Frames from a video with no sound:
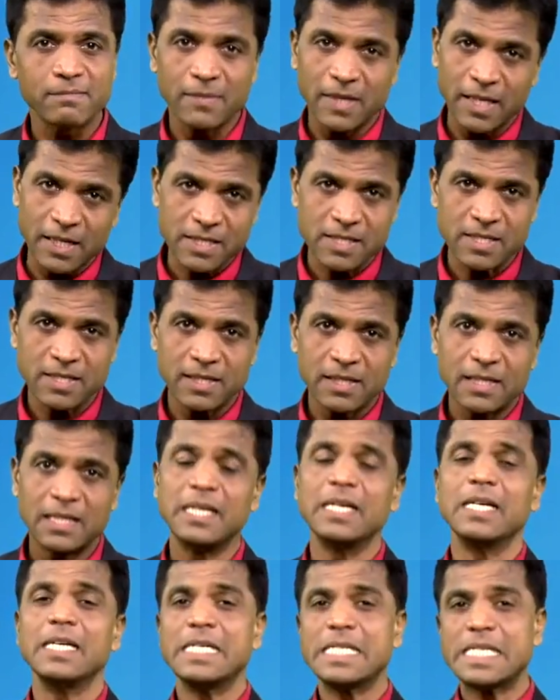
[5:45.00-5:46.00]
Yes?
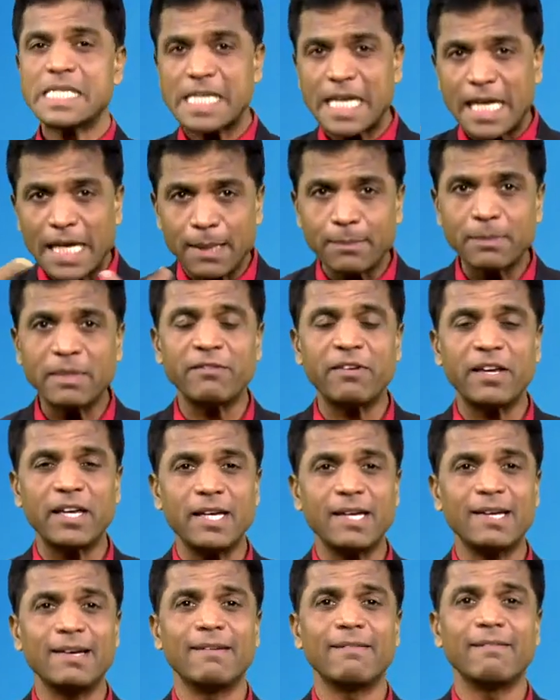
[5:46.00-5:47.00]
Same the
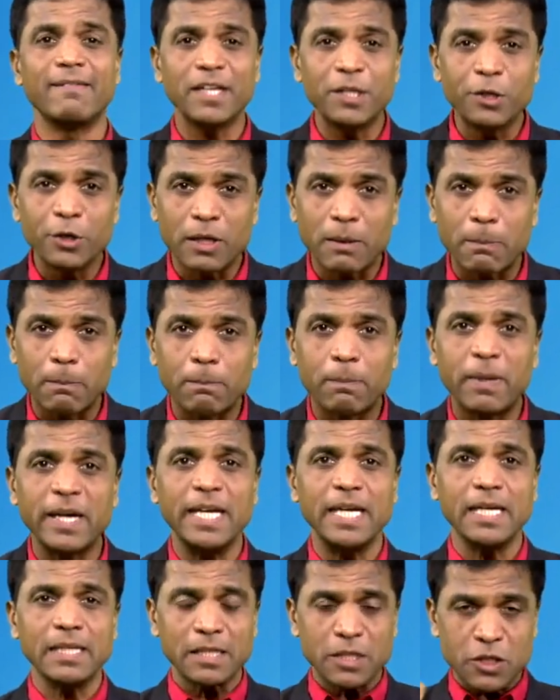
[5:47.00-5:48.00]
way, when you are
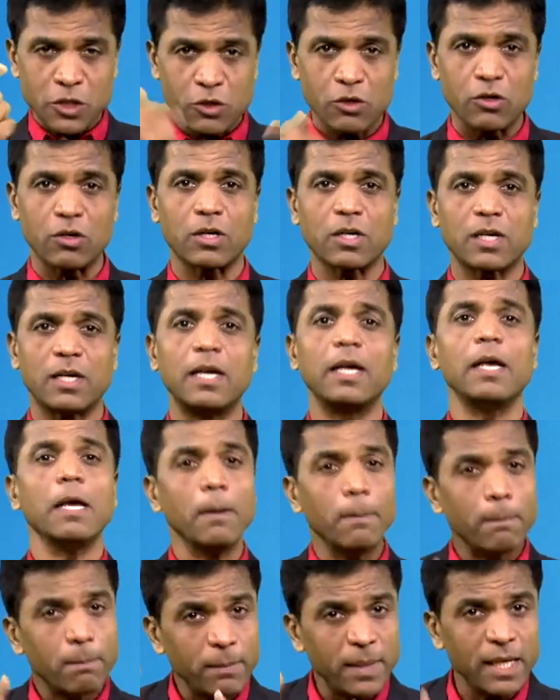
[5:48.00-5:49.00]
buying the stock,
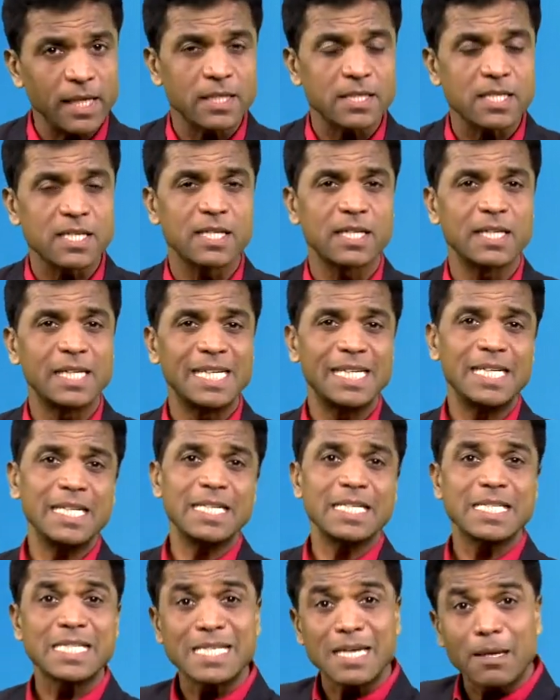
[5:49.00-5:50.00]
means
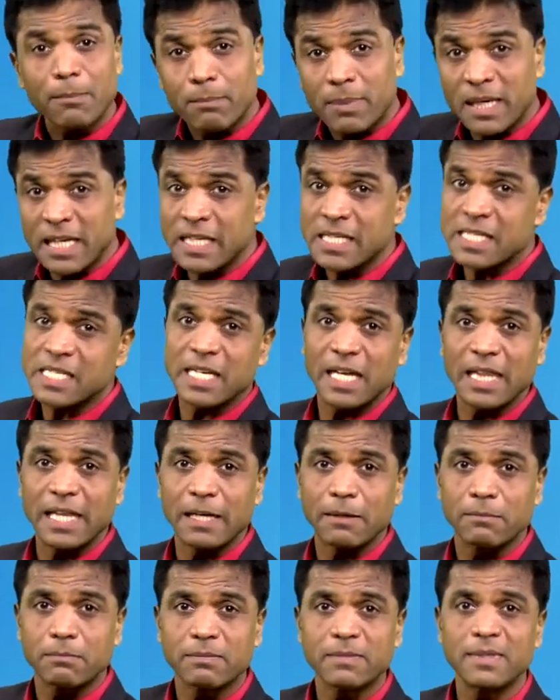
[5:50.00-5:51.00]
somebody is
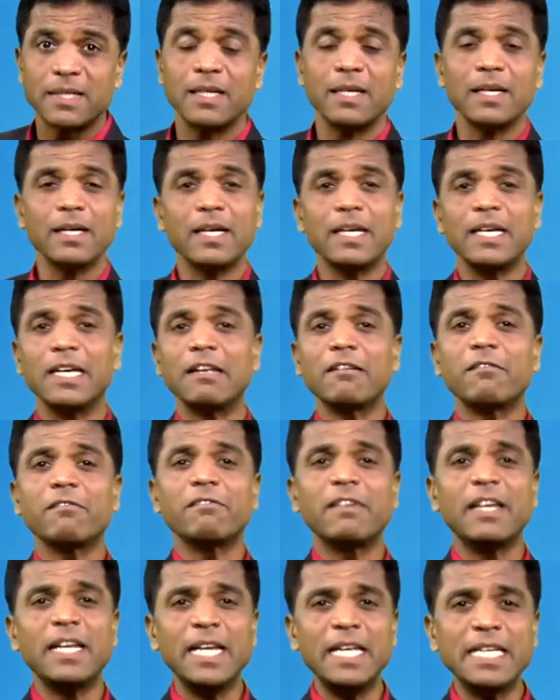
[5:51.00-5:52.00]
selling. Here,
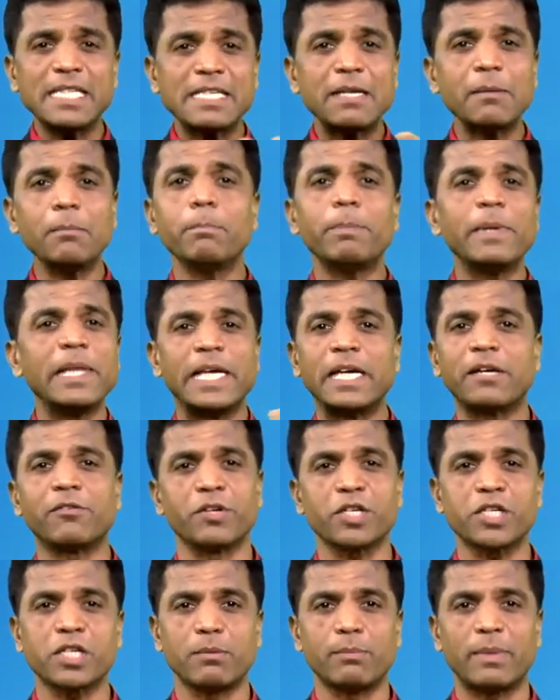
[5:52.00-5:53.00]
very simple
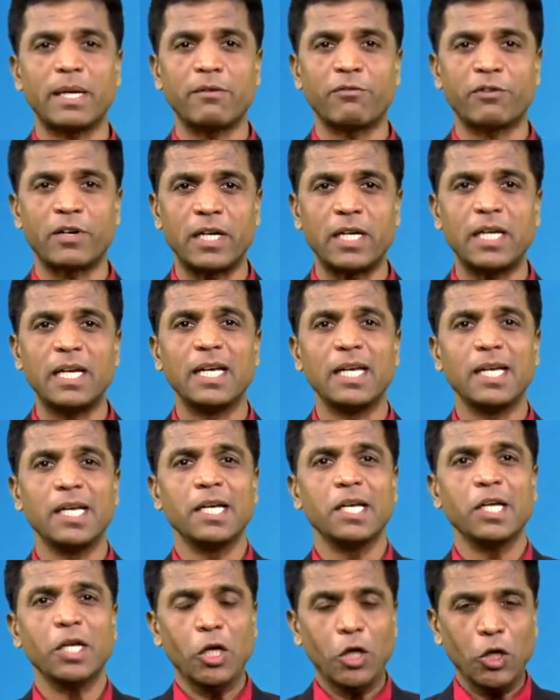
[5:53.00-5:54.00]
equation, my friend.
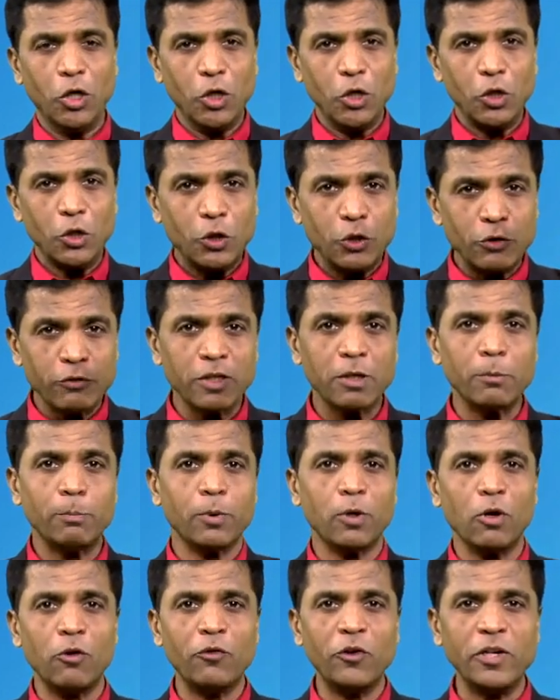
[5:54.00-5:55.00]
Your
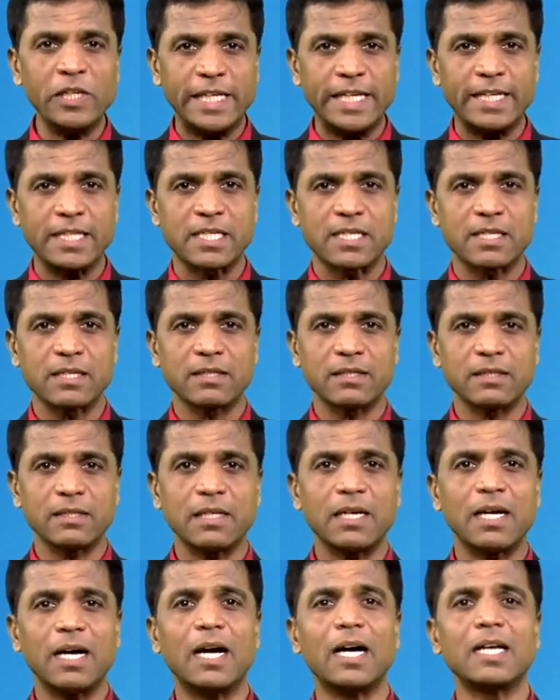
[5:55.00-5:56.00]
profit is
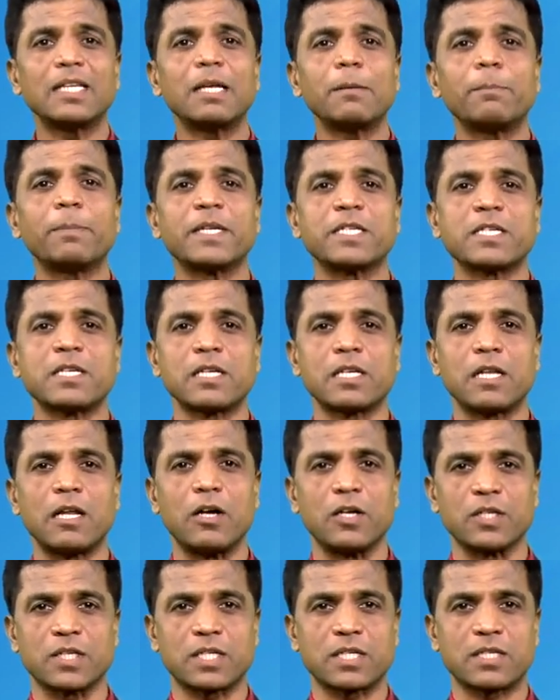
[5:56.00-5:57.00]
other person
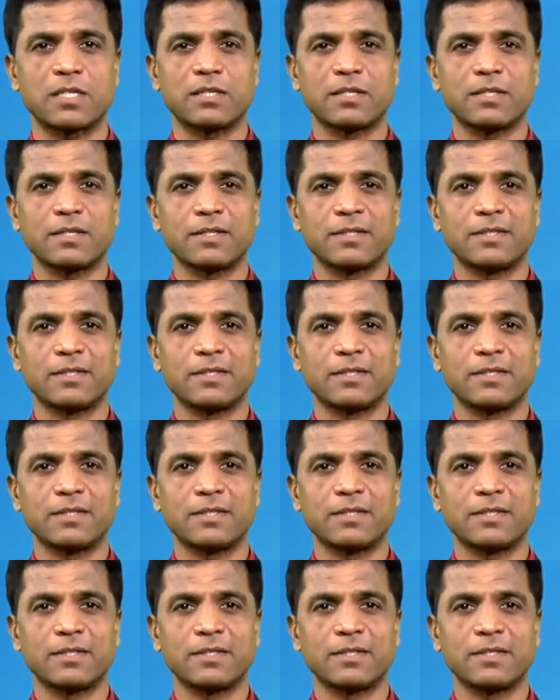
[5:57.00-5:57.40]
loss.